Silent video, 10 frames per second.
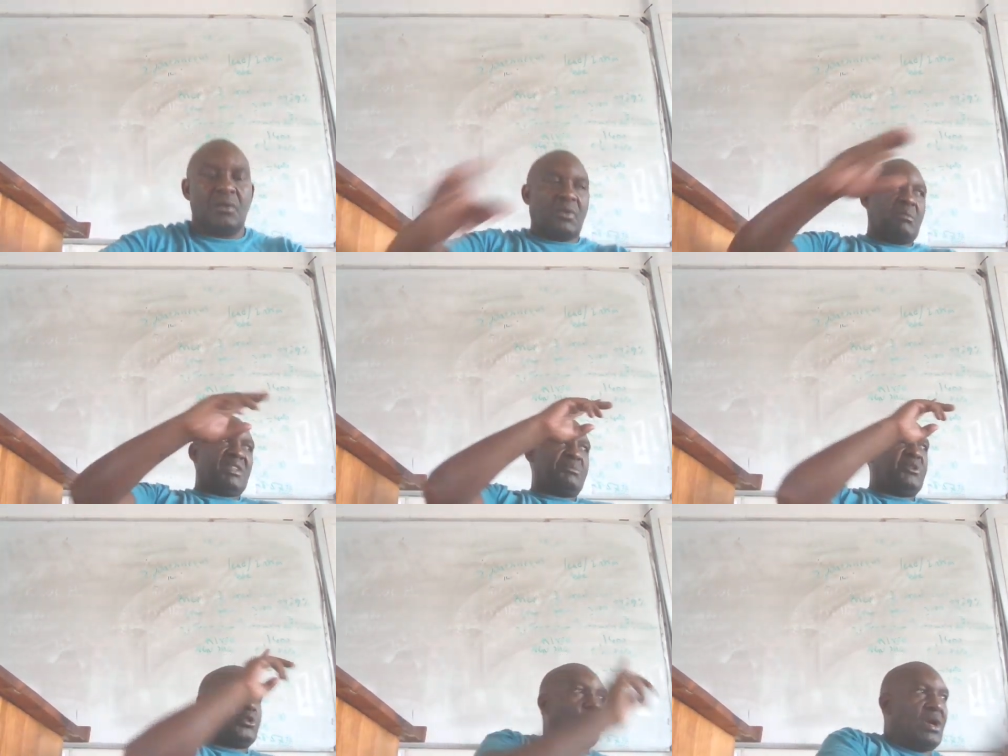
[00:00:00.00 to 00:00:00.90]
We must be
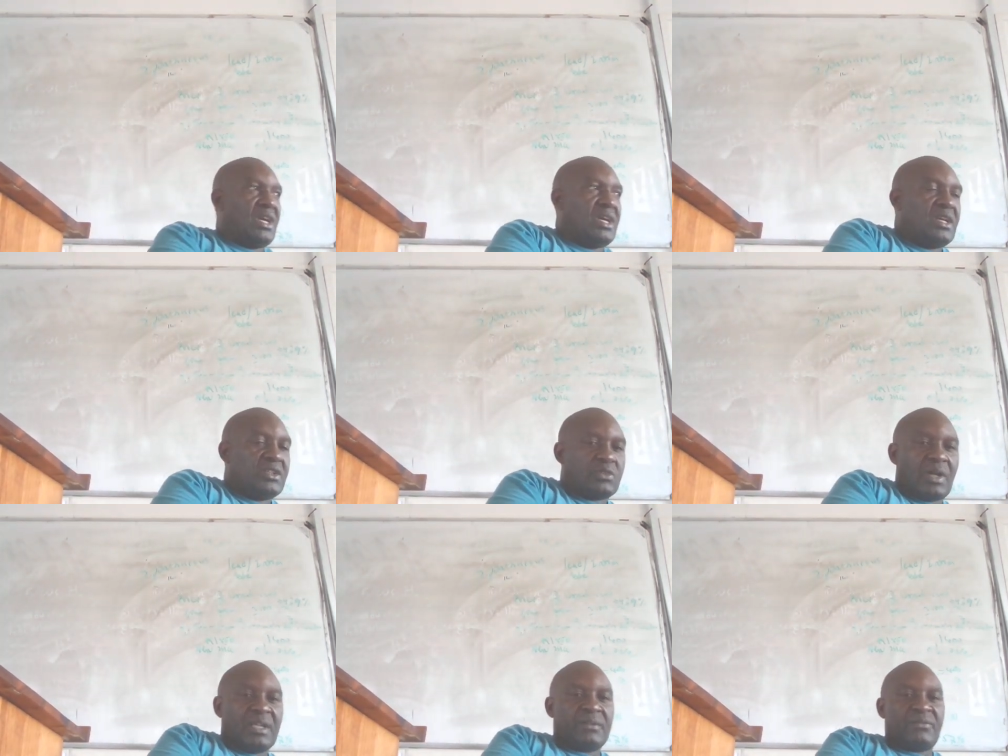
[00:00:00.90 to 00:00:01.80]
sure
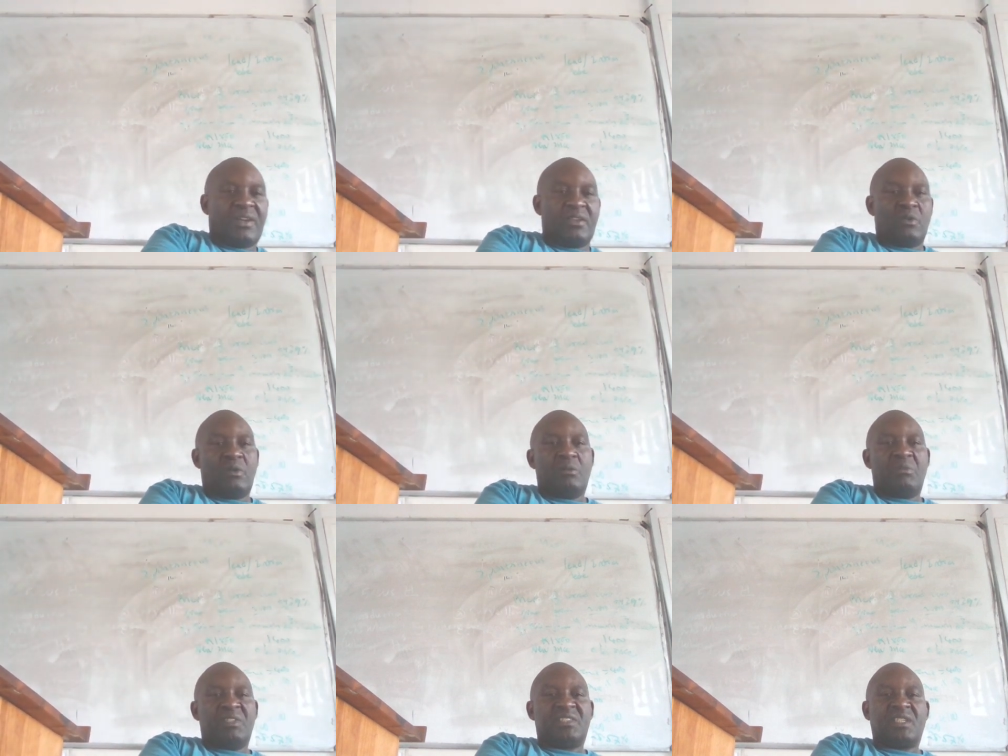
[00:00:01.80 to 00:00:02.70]
to add value
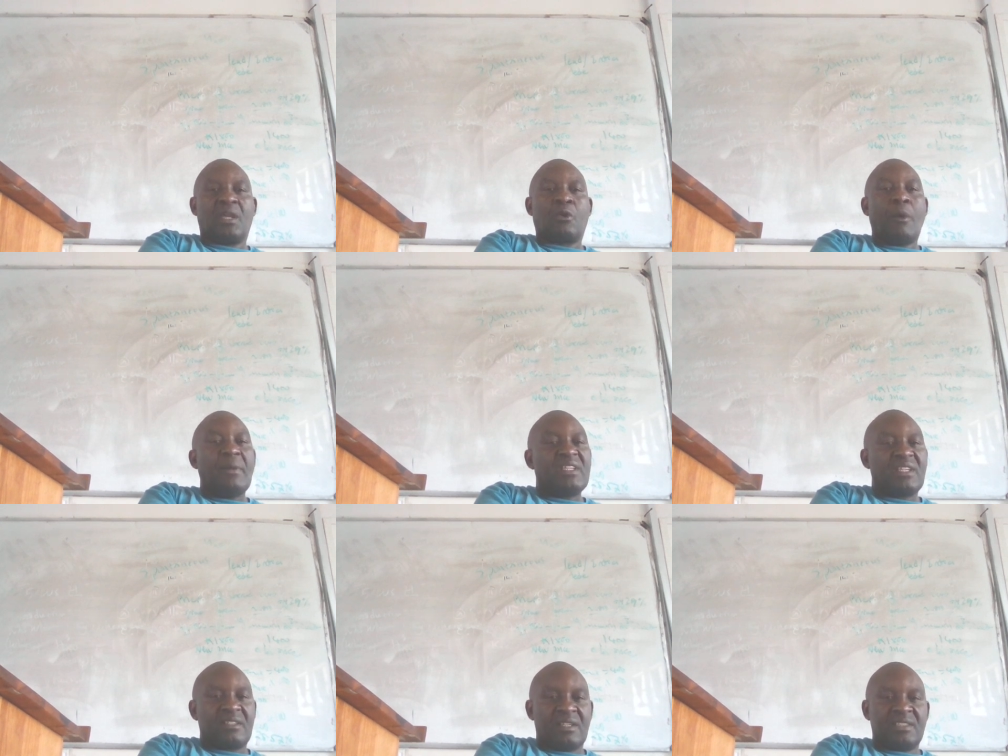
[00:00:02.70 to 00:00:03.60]
by seeking comment
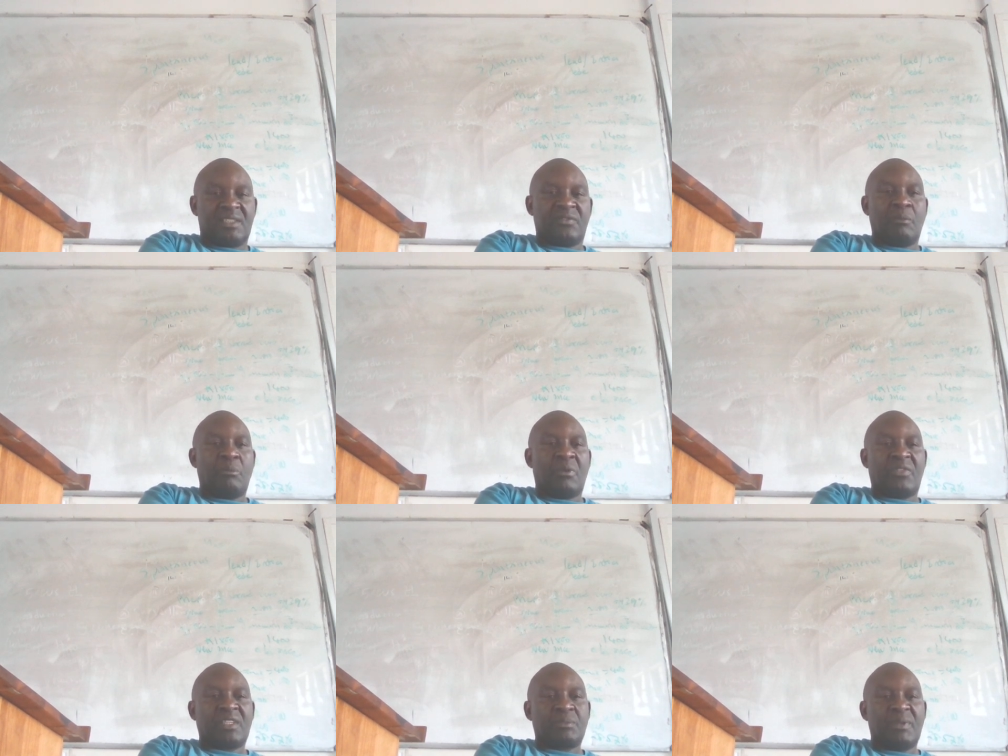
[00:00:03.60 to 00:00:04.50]
and analysis from
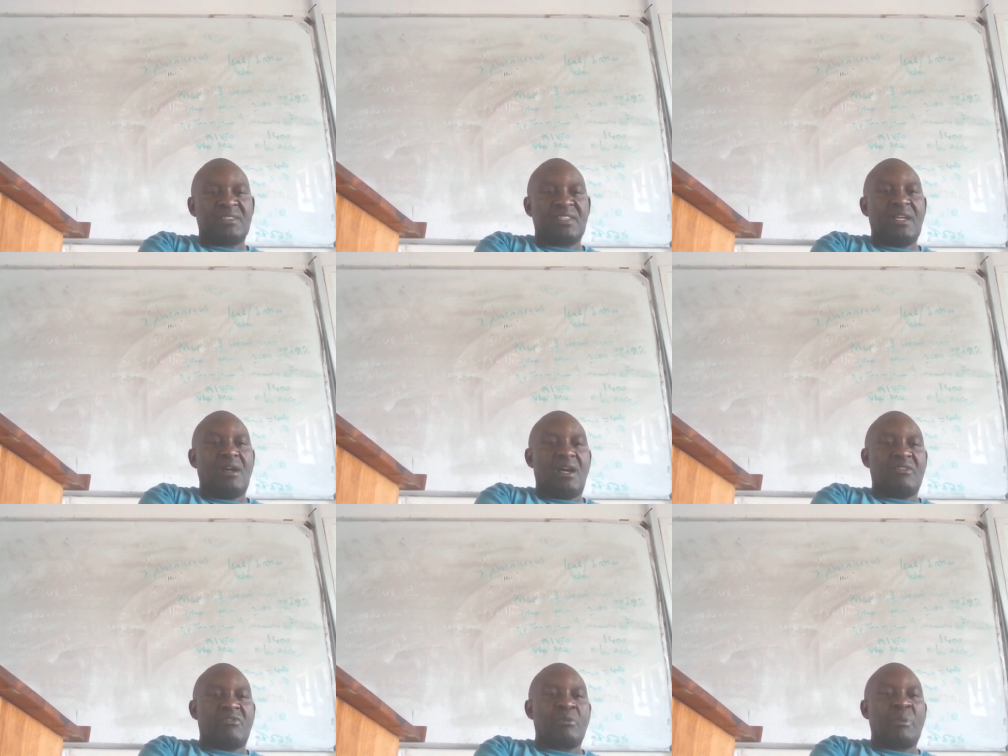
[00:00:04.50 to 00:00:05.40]
both experts
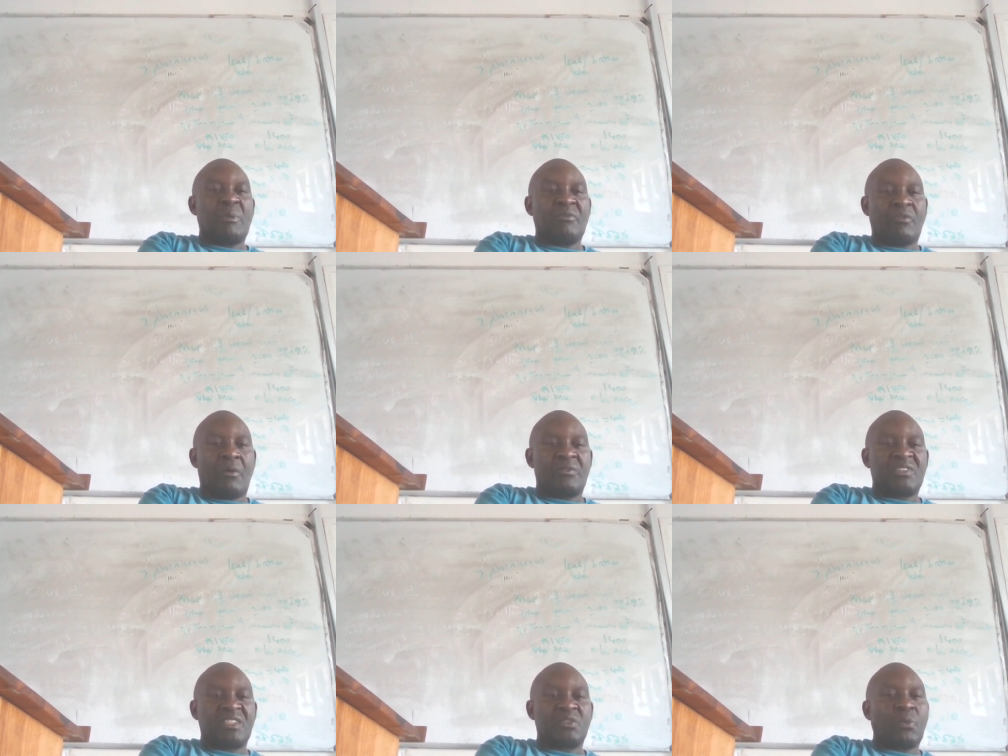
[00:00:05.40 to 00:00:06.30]
and real people involved,
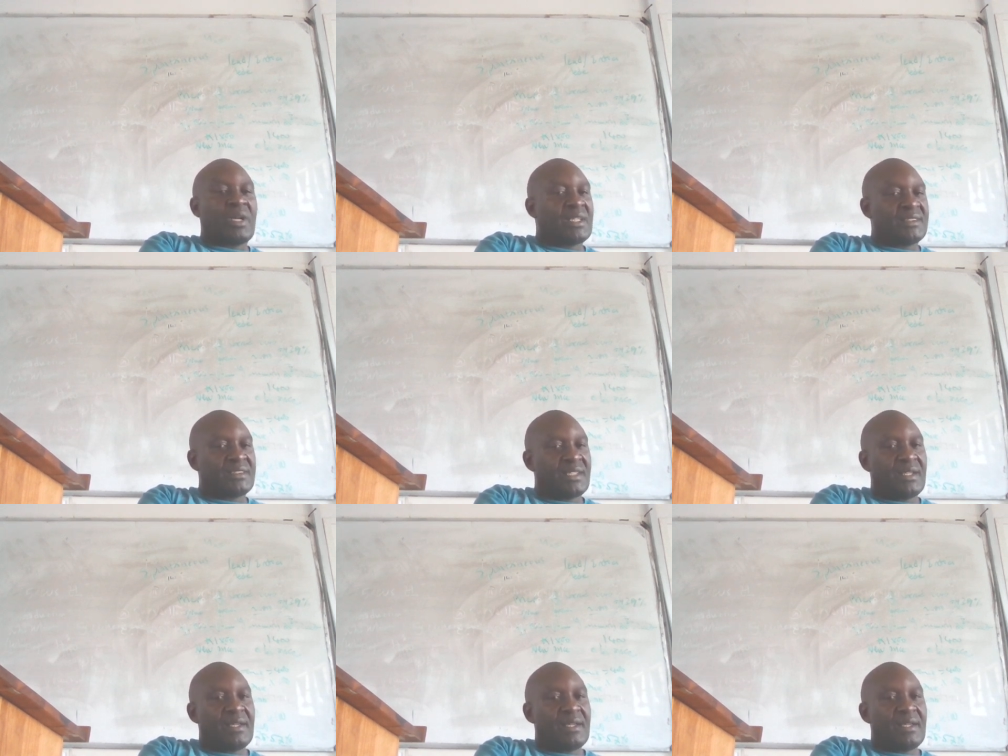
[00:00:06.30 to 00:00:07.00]
such as workers,